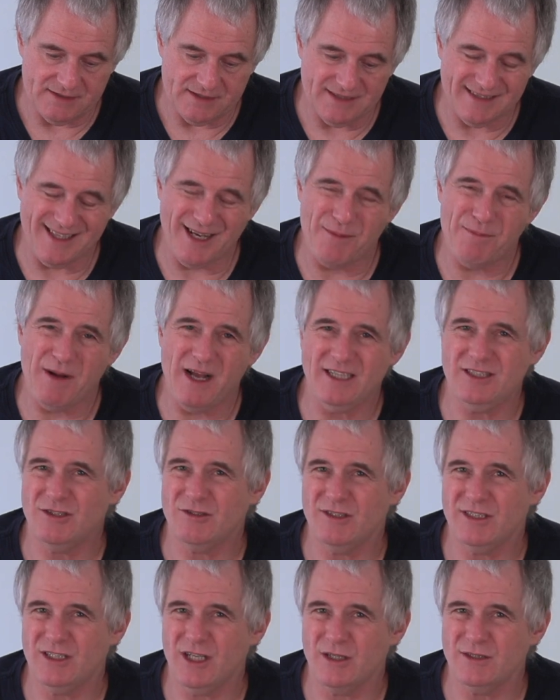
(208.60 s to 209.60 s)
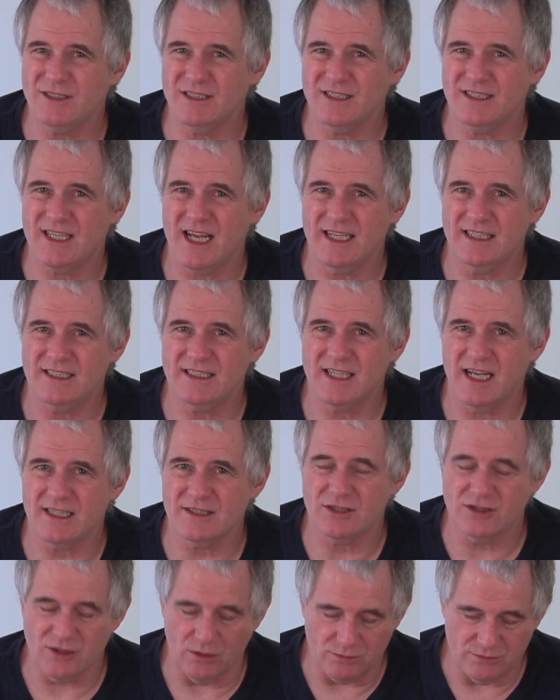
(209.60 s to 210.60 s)
their pastry doesn't taste that
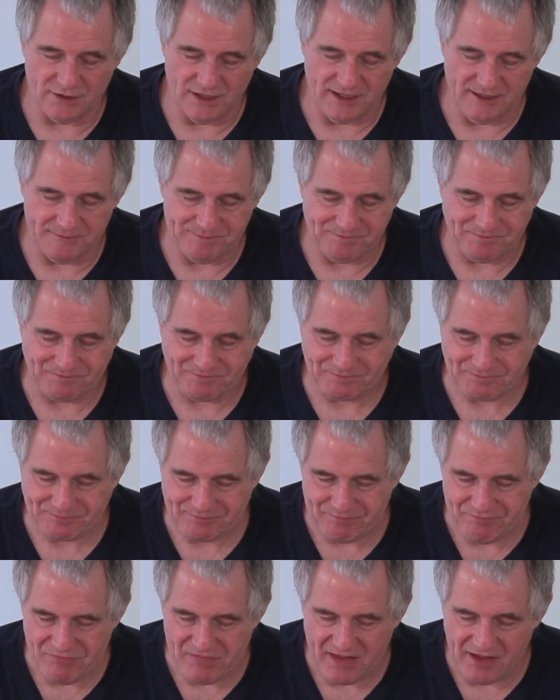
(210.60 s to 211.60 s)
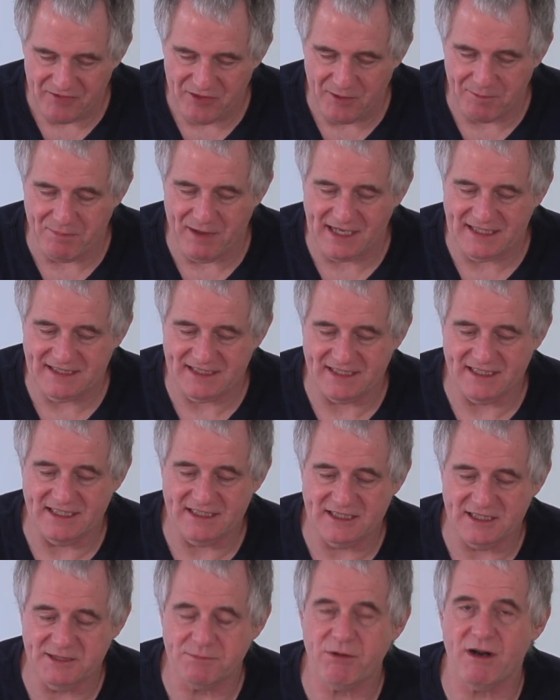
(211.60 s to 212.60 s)
salty. The base of this
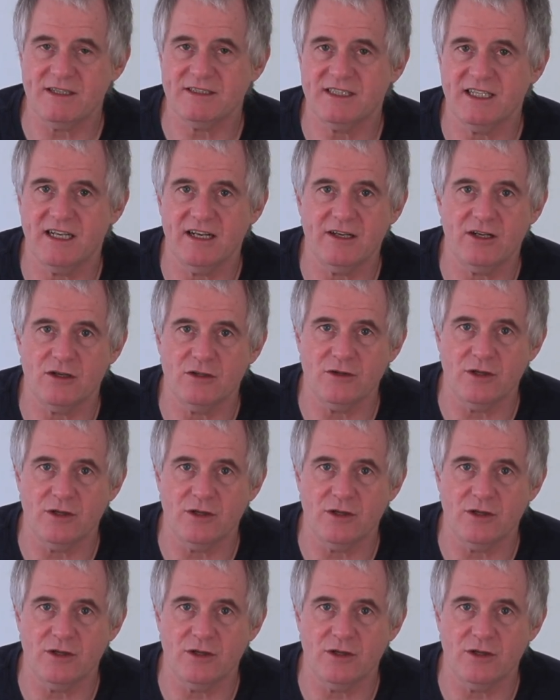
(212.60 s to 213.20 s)
has practically got